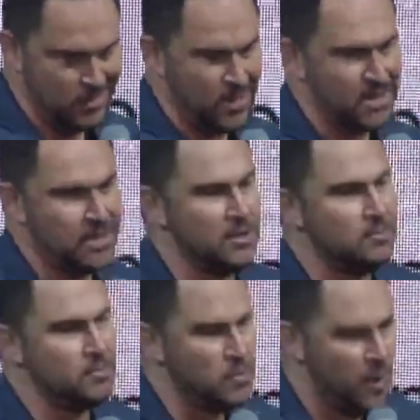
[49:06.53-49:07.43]
But
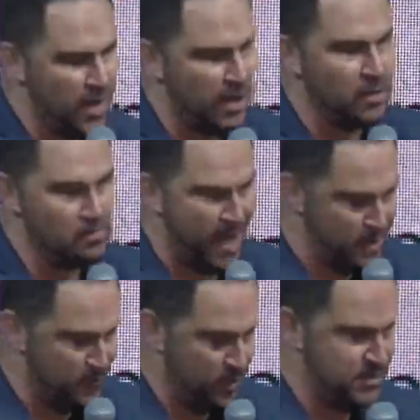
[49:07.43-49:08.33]
you, you
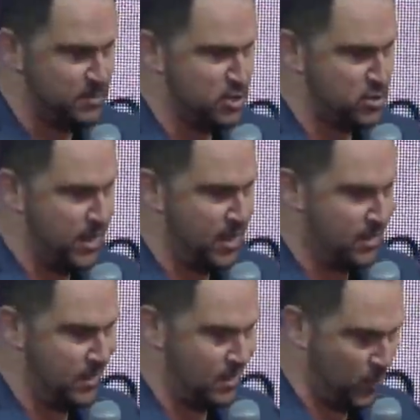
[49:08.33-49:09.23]
wanna fill as much
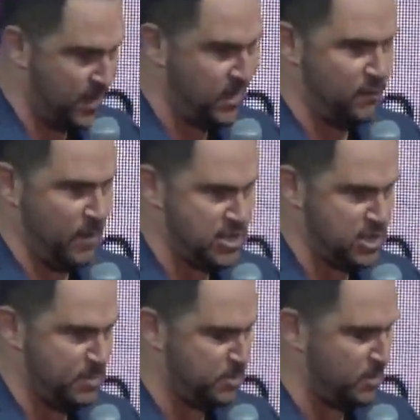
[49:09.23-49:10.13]
uh, credit
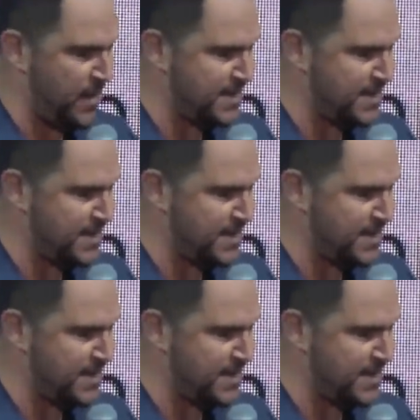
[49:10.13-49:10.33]
information as possible.